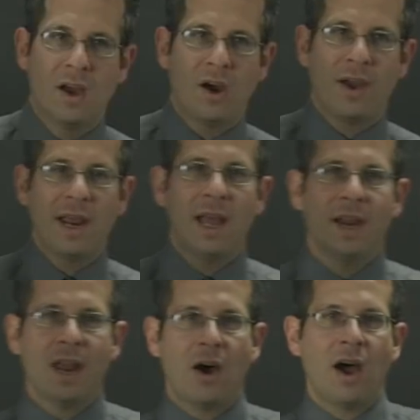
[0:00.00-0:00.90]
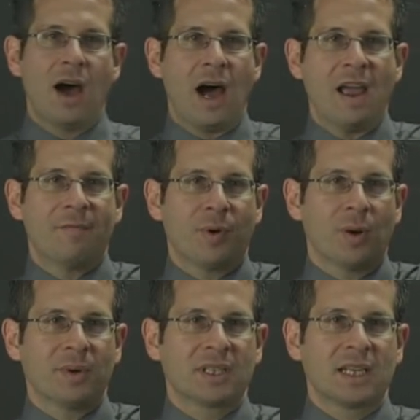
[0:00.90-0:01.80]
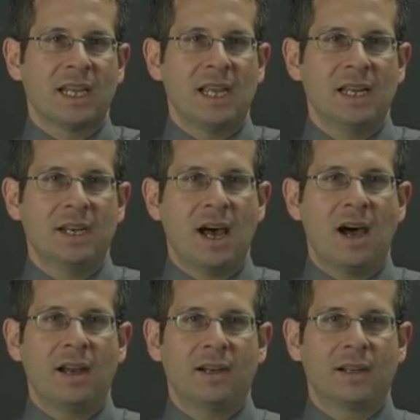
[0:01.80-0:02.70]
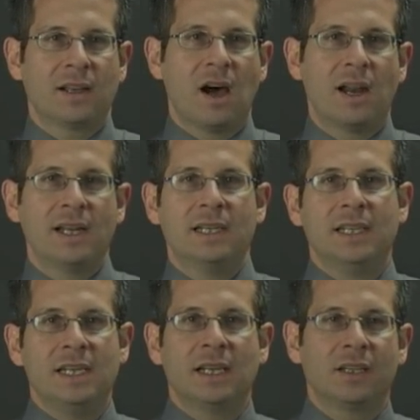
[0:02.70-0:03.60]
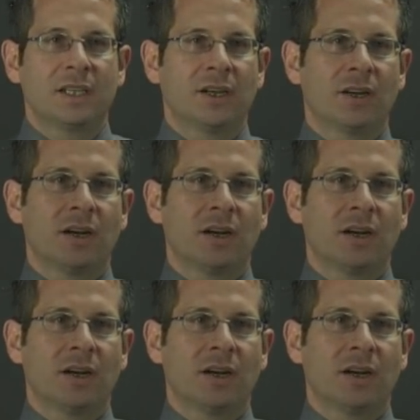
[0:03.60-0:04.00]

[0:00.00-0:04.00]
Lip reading: All right? Now, I've purposely not gone into details here.